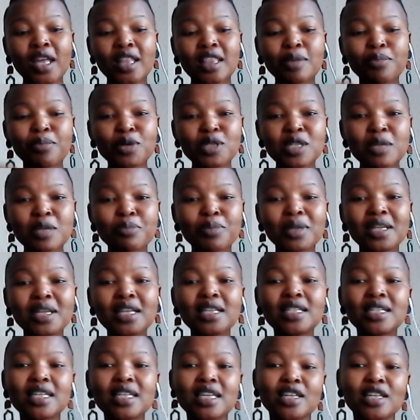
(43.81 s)
the
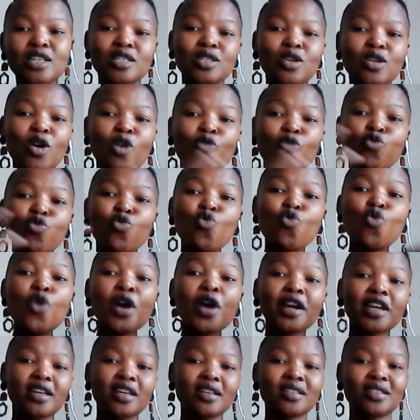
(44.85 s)
possibilities of
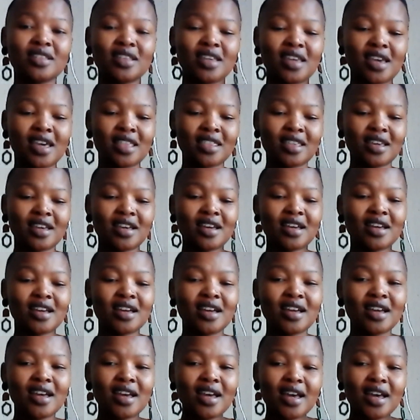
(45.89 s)
working together,